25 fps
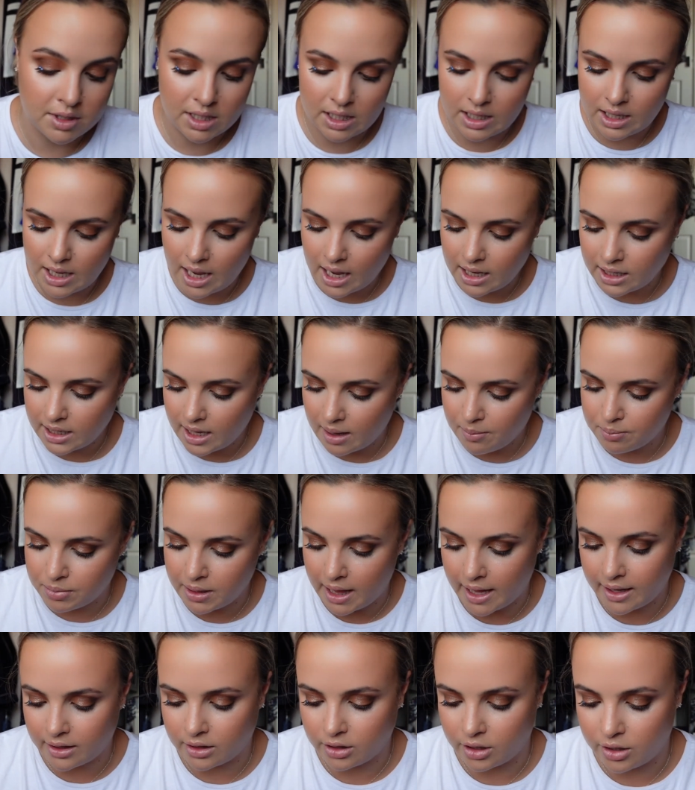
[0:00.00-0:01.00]
You can get
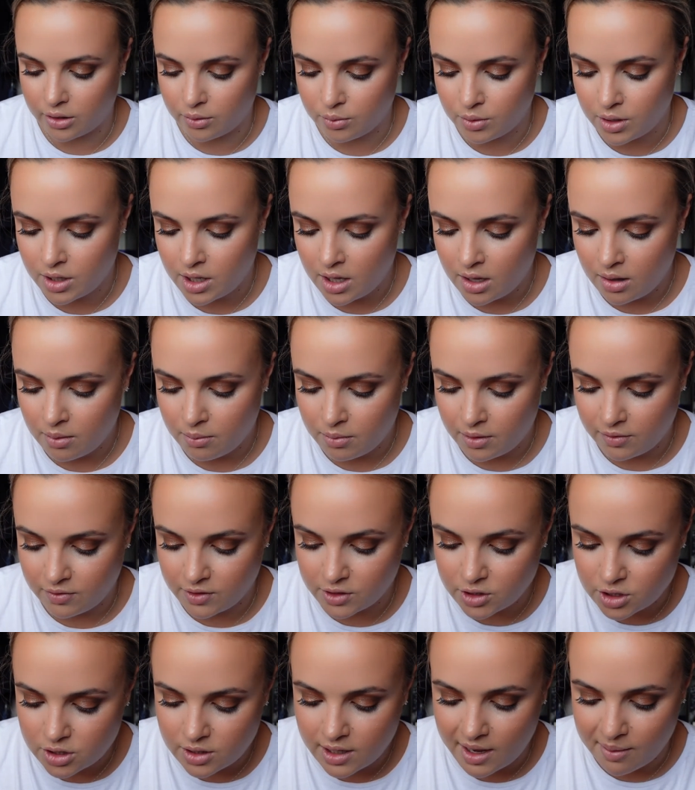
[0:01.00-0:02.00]
black glue. If
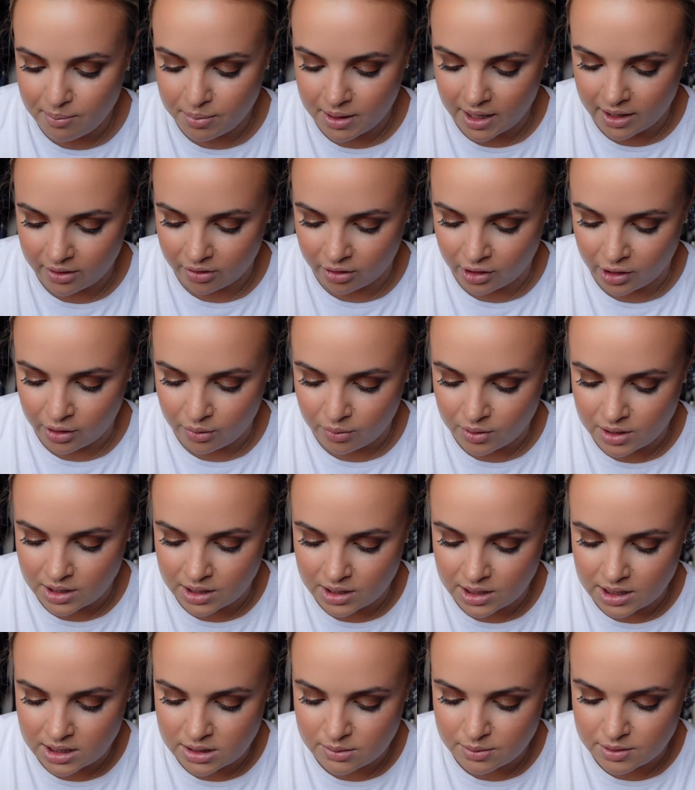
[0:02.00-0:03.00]
you do get black glue, you
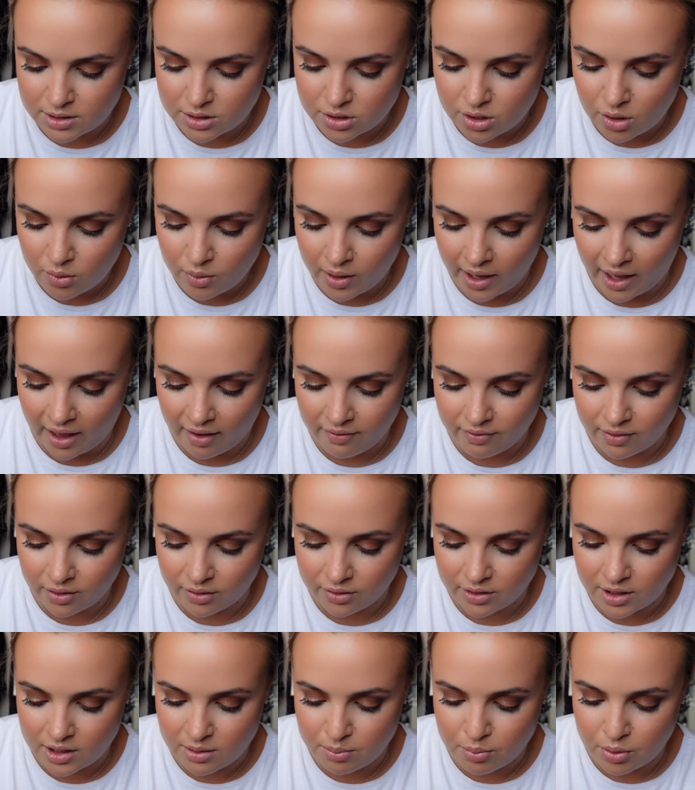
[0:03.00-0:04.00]
need to be so careful
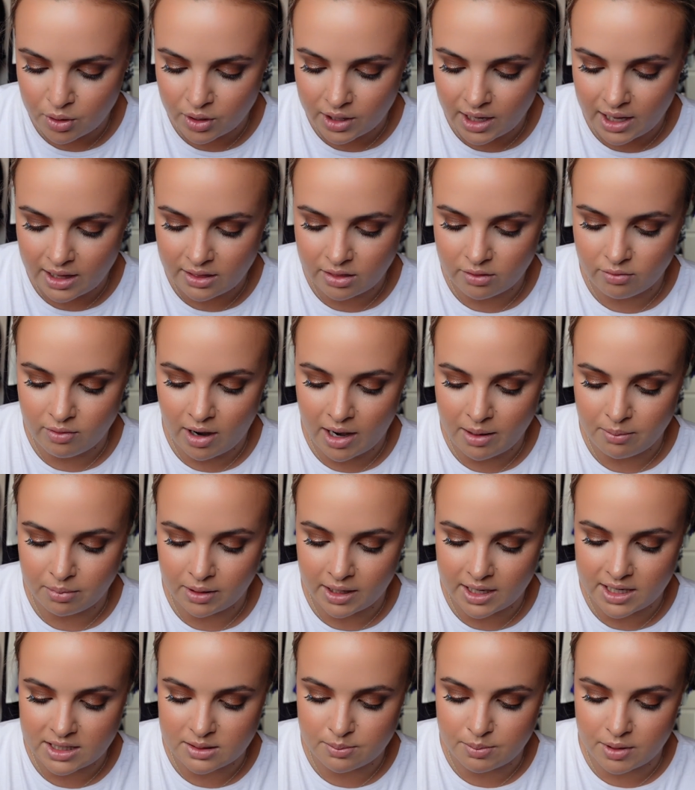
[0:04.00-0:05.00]
that you put it in the right
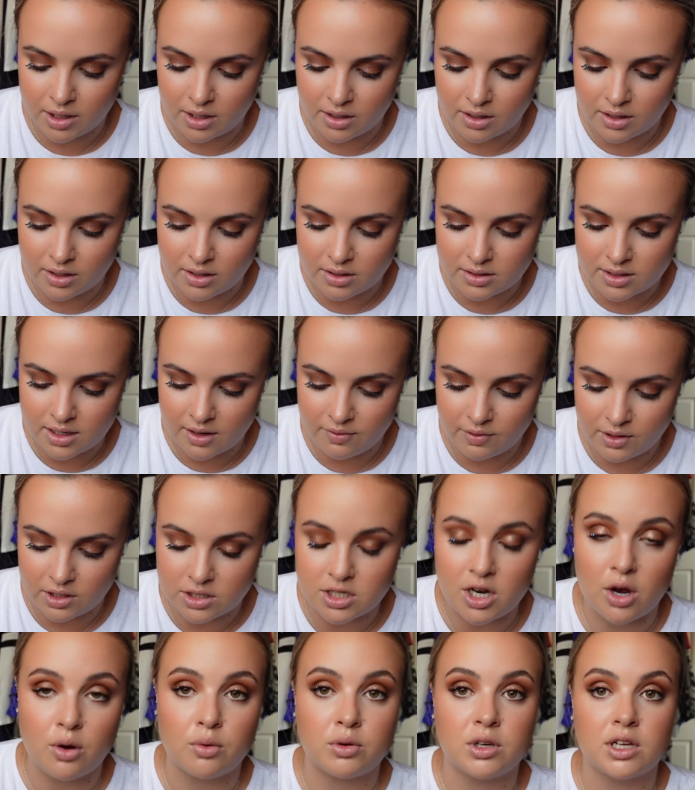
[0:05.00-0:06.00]
place, because if you
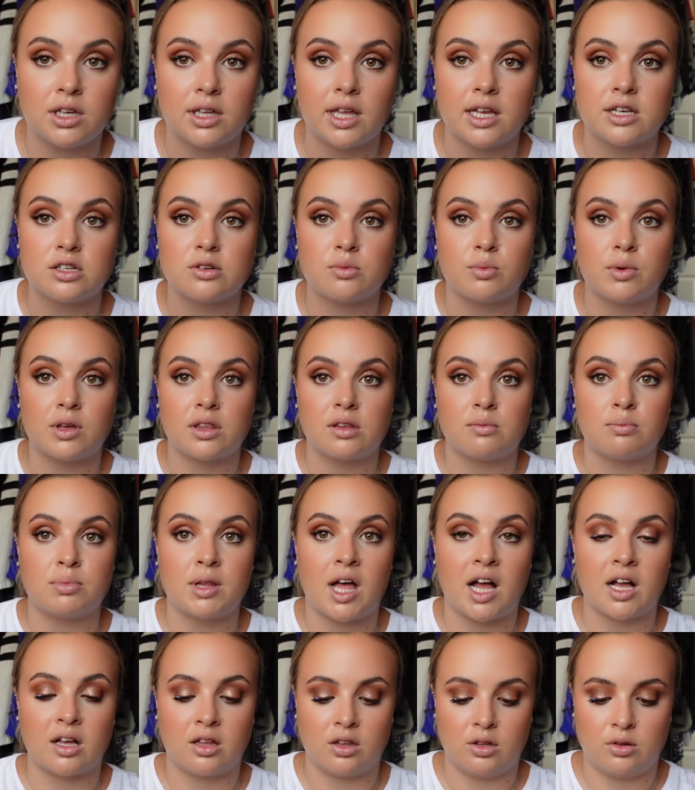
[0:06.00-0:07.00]
don't, you'll end up with a
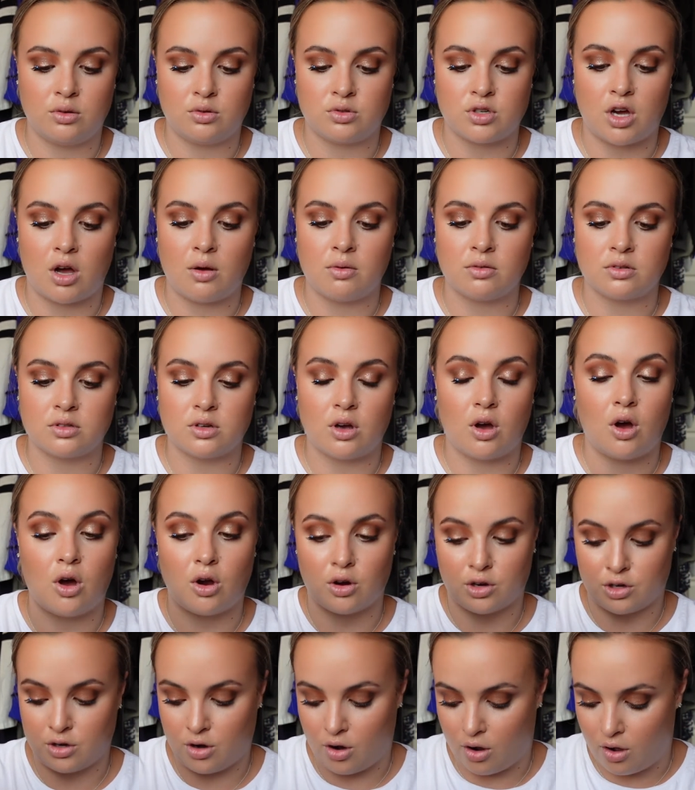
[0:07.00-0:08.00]
black glue dot
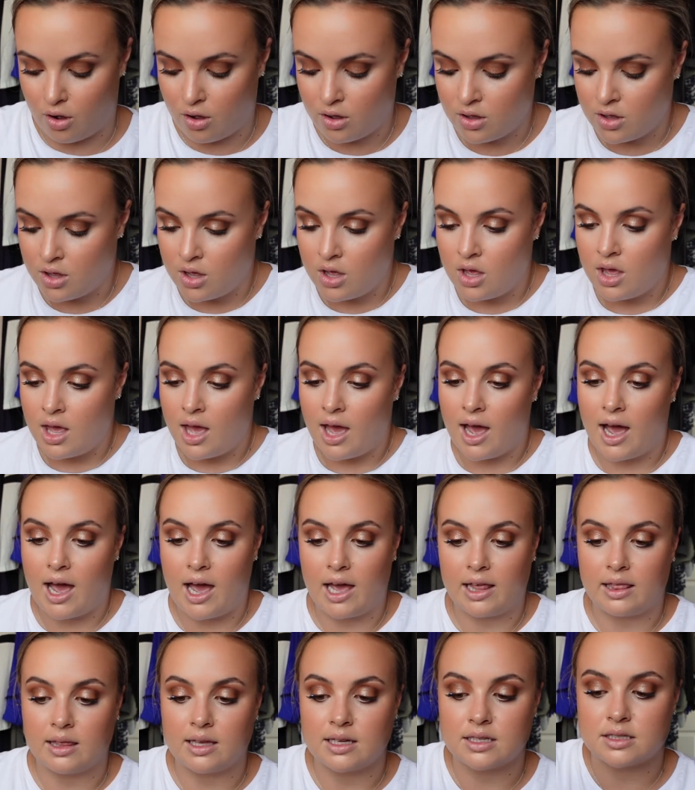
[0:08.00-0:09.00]
on your
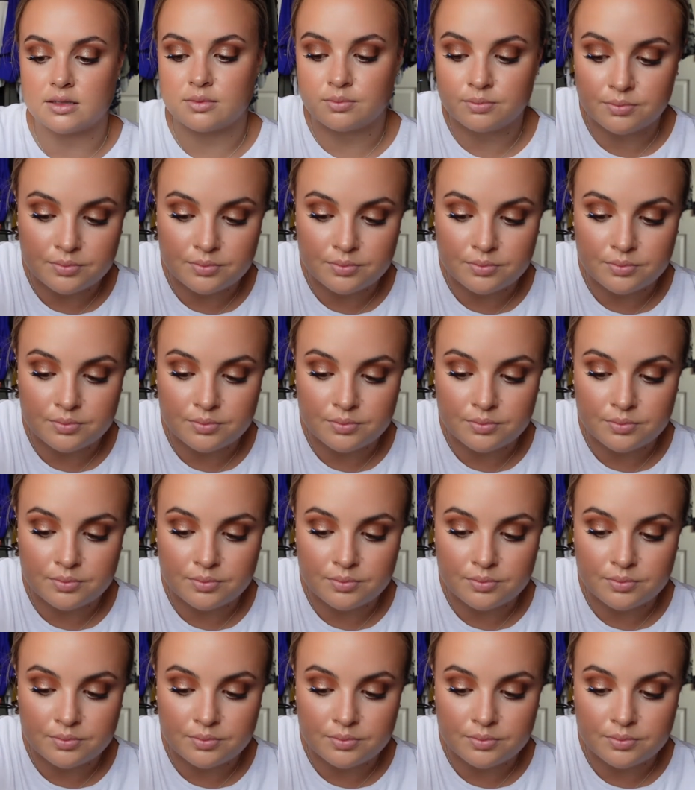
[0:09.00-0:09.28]
eyelid.